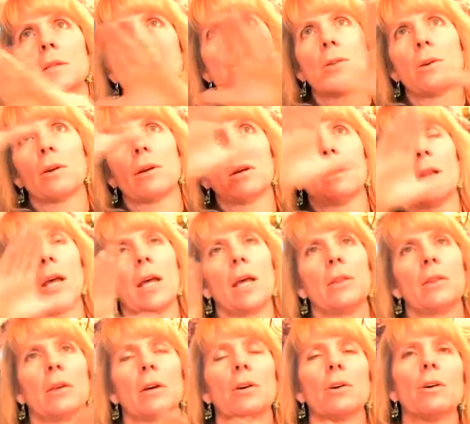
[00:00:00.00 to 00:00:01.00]
that
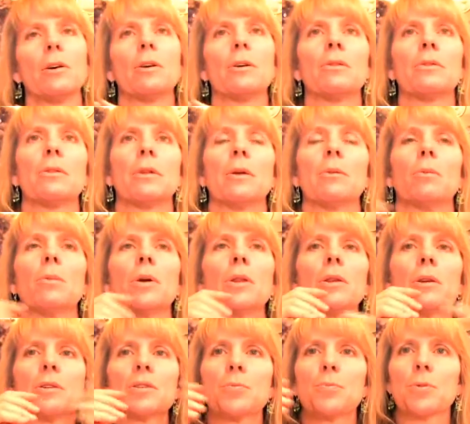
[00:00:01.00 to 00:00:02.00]
circulate the earth, and when
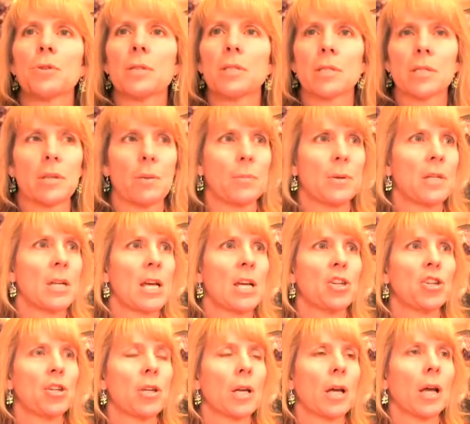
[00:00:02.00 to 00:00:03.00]
there's
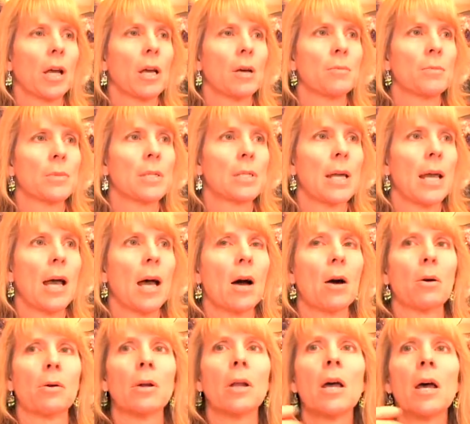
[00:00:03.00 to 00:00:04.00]
precipitation, it comes
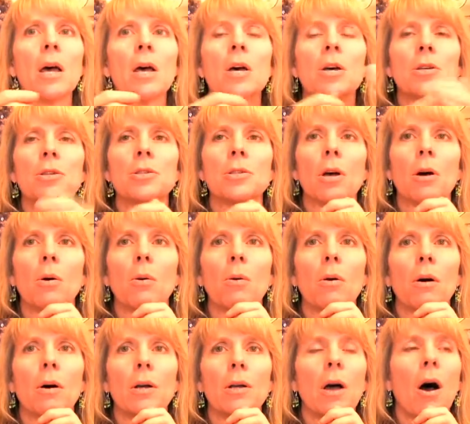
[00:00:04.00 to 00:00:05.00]
down.
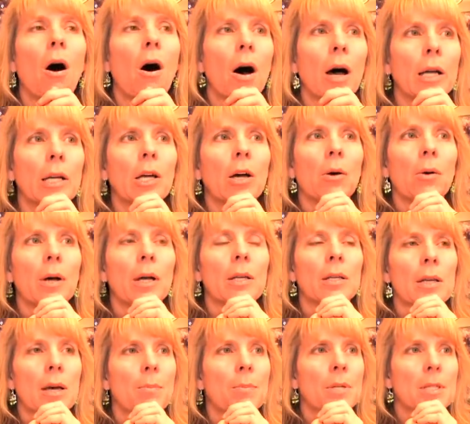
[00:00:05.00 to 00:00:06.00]
So, ongoing
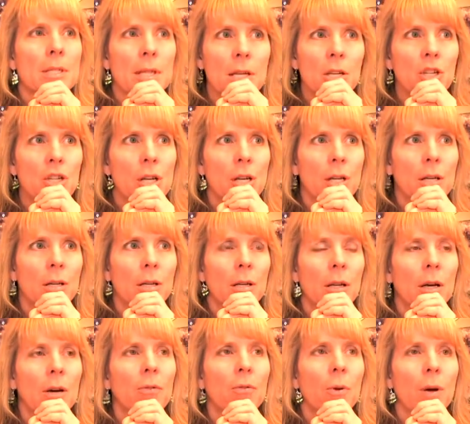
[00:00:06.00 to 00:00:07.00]
deposition
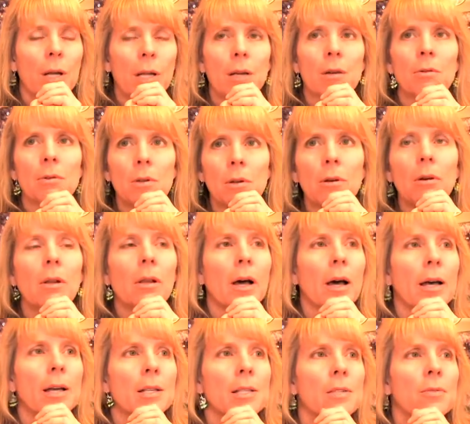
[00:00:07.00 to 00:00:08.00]
of
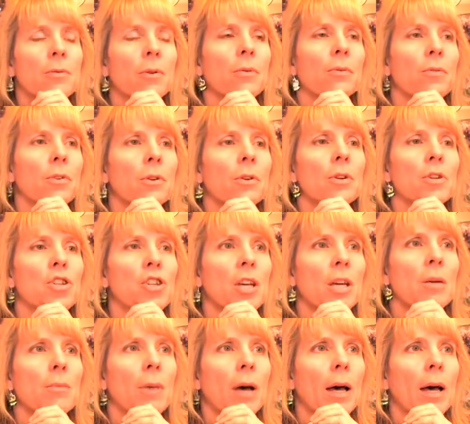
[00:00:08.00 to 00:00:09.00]
radionuclides from
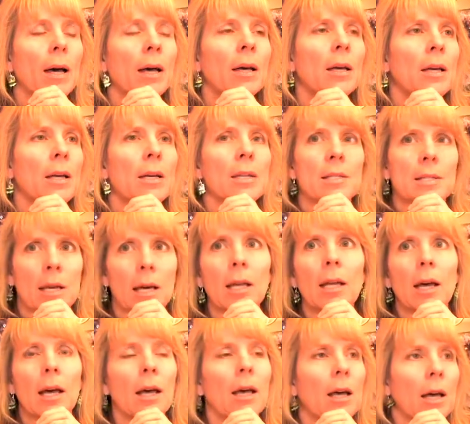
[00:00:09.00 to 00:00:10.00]
Fukushima is going
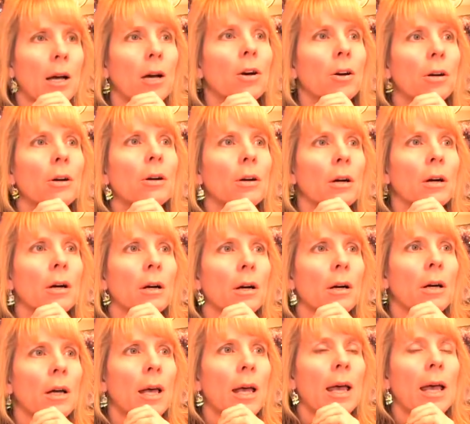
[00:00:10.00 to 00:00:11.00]
to occur.
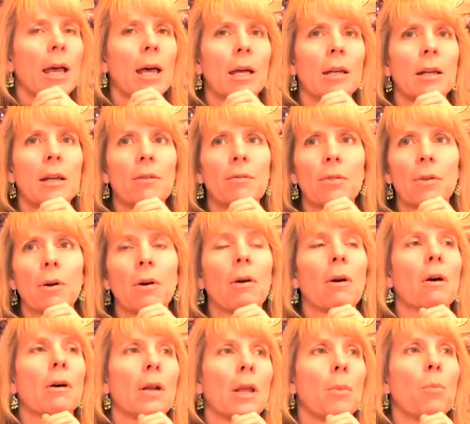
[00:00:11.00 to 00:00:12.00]
And if there
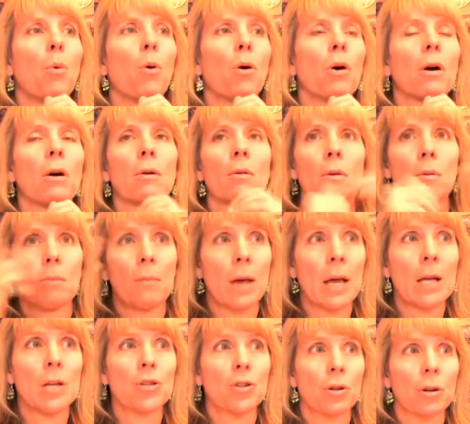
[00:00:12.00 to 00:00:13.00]
are any more
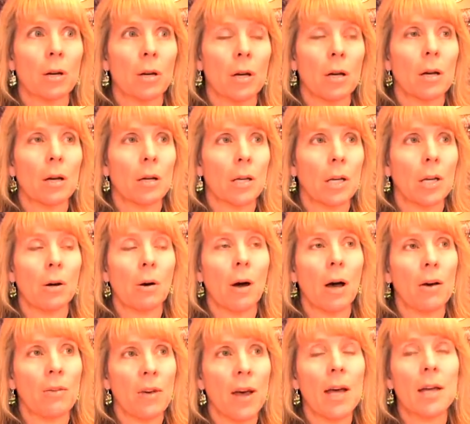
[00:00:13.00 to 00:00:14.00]
major you know,
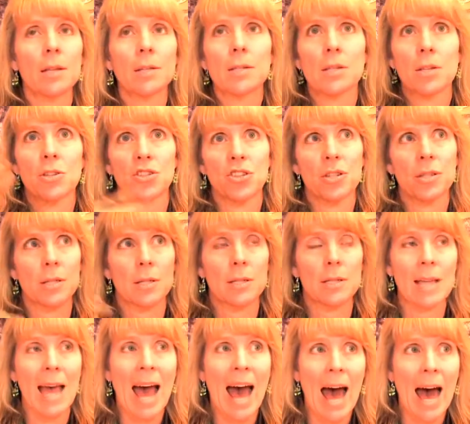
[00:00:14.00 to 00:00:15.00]
events, it just
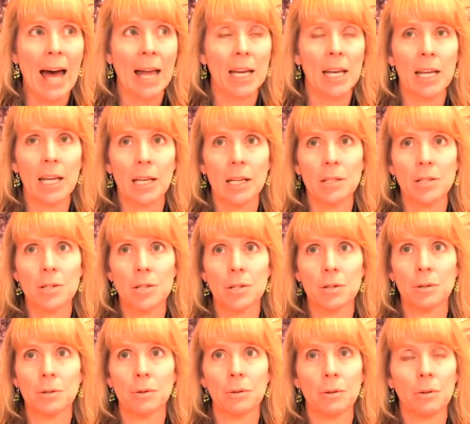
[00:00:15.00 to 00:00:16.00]
is adding
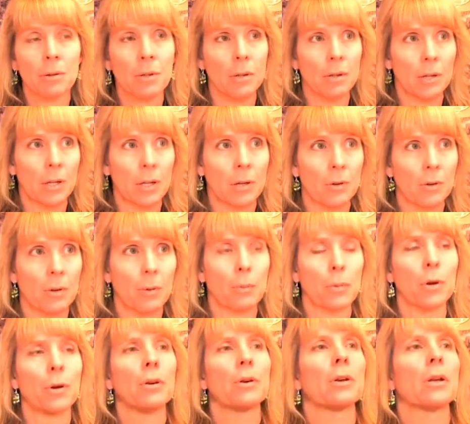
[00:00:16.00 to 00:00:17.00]
to you know, the
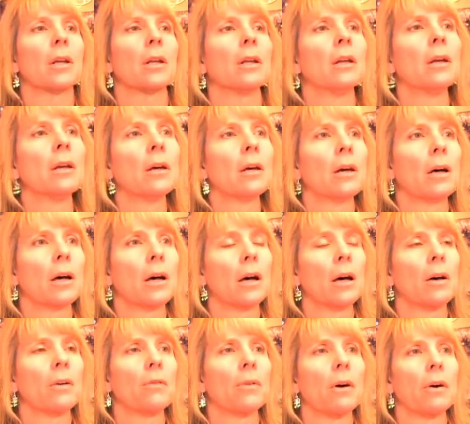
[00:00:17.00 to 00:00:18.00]
burden
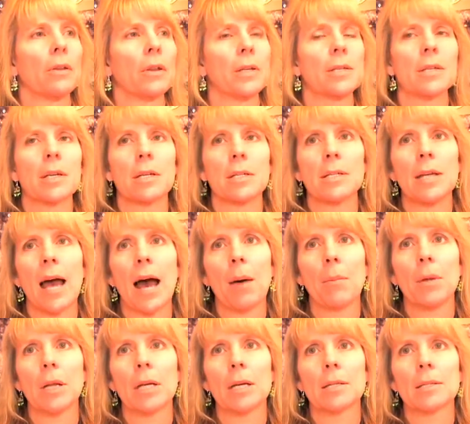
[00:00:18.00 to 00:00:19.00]
of all these
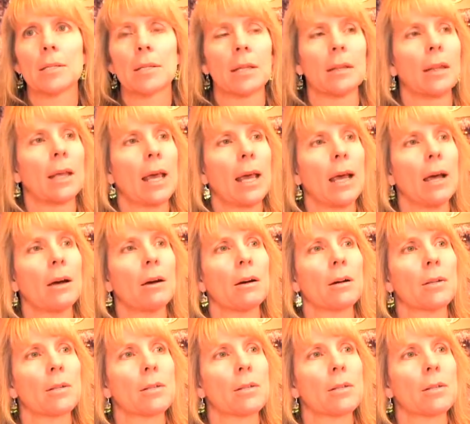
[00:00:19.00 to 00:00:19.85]
contaminants in the air.